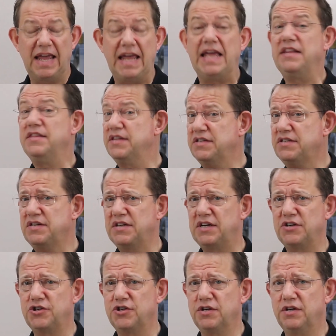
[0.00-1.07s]
In this
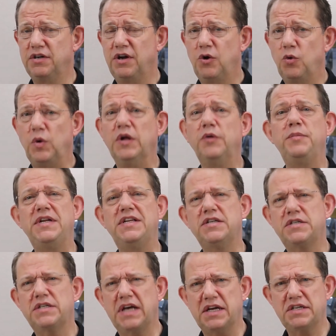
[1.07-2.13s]
edition, we'll be
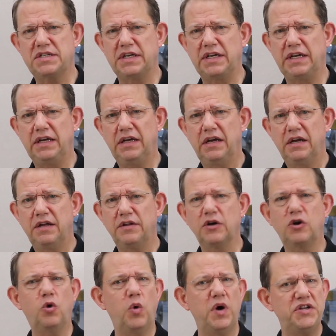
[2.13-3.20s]
discussing the
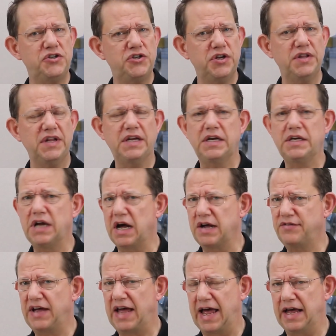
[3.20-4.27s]
question that a
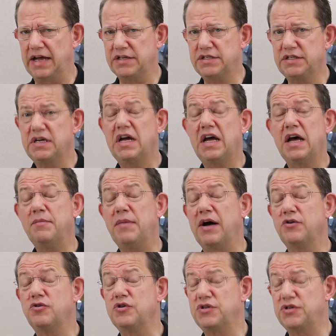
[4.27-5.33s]
diver has
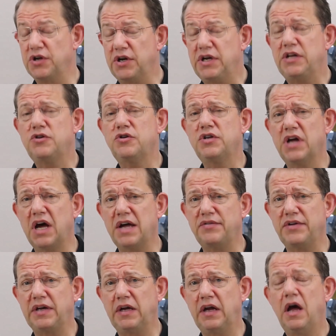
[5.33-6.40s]
about returning to
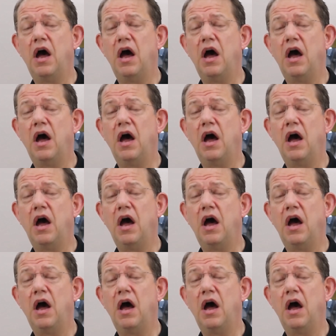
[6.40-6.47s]
diving